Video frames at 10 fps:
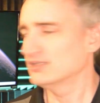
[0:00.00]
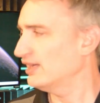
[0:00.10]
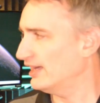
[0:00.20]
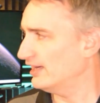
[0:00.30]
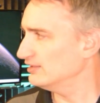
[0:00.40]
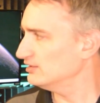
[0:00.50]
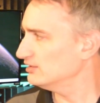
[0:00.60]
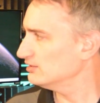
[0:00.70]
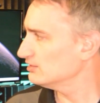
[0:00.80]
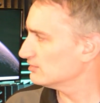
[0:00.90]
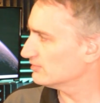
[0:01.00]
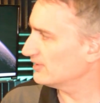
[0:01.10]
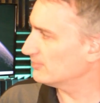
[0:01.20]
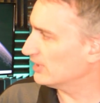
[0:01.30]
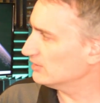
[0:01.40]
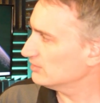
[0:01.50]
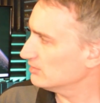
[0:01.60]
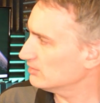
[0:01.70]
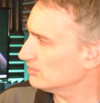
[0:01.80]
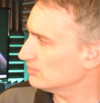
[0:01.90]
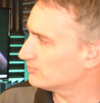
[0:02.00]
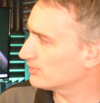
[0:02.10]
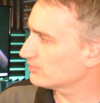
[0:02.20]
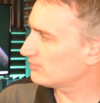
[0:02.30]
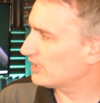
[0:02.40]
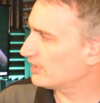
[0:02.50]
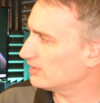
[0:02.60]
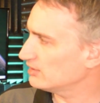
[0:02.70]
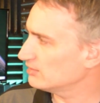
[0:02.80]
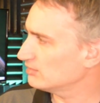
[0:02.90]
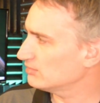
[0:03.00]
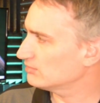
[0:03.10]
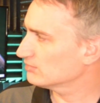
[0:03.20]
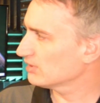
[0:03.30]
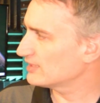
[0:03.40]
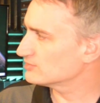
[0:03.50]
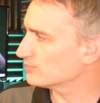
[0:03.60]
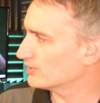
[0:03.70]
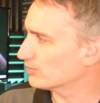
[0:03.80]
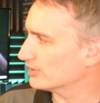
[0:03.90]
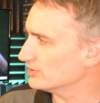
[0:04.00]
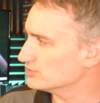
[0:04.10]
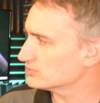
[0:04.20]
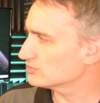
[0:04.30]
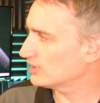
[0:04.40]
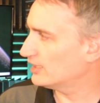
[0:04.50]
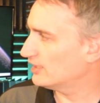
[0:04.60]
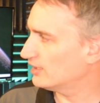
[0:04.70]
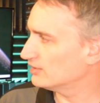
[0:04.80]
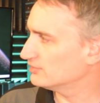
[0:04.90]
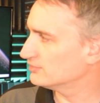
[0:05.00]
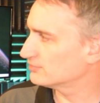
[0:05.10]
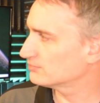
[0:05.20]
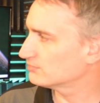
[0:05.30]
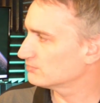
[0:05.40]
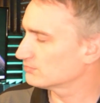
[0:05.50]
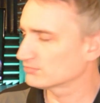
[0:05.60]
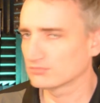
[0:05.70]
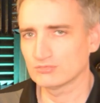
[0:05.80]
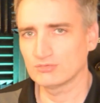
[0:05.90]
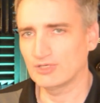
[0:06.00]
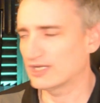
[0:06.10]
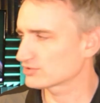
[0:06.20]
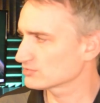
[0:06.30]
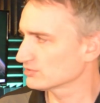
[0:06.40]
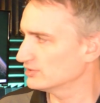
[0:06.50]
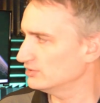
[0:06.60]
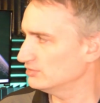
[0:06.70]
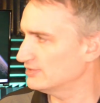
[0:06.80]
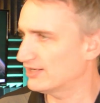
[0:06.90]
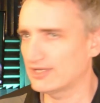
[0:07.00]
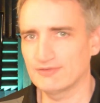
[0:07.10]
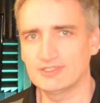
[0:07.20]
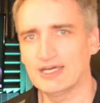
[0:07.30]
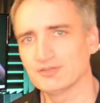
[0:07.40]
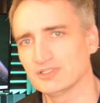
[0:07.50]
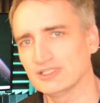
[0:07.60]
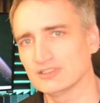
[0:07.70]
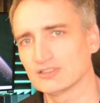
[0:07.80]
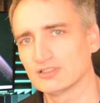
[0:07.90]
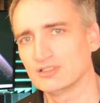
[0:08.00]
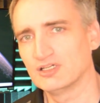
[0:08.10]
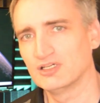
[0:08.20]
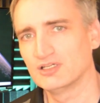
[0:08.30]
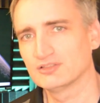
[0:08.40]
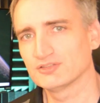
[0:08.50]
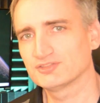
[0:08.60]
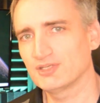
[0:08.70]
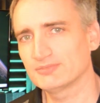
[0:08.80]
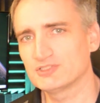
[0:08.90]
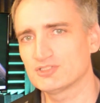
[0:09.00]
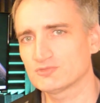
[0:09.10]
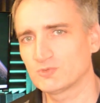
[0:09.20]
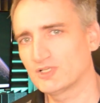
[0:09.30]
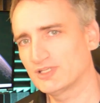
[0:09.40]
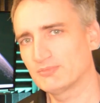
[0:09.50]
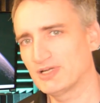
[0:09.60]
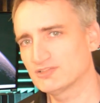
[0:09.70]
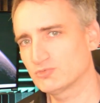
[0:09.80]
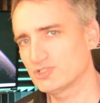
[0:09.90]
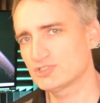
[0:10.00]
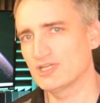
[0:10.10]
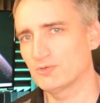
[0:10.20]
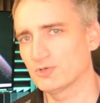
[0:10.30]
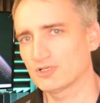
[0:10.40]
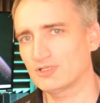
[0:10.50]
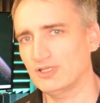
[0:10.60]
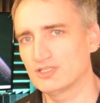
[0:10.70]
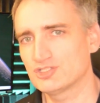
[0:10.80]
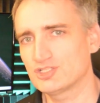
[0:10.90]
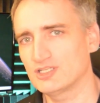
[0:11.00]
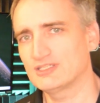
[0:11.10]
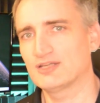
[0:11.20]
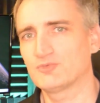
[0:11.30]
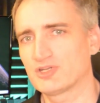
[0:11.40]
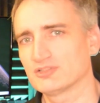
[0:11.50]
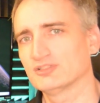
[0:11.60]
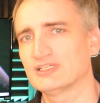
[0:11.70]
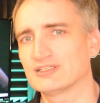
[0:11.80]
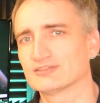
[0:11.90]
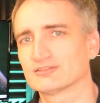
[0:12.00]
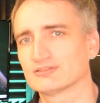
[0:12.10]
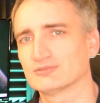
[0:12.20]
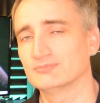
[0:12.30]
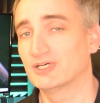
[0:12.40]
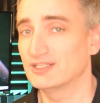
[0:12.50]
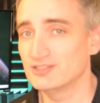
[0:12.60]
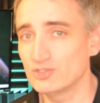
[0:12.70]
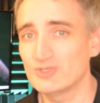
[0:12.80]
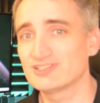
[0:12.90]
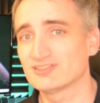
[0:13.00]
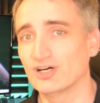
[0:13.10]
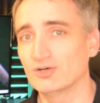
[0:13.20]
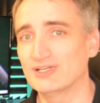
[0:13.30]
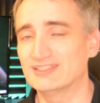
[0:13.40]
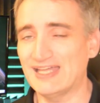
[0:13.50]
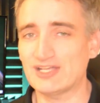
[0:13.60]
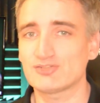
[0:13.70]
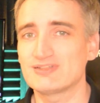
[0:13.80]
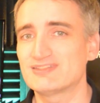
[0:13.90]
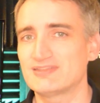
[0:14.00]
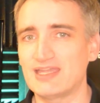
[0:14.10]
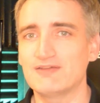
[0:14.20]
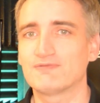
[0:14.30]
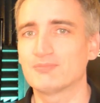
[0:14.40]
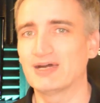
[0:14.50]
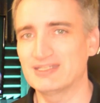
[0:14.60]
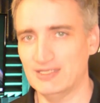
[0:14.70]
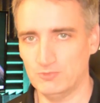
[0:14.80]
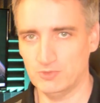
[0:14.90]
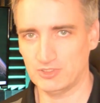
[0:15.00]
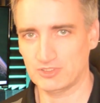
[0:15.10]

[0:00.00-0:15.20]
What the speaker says: And wait a minute, one of my lights went orange and actually now I have a down link. So something just went onto my switch network and shut down one of the links. But in doing so, it's actually saved my network.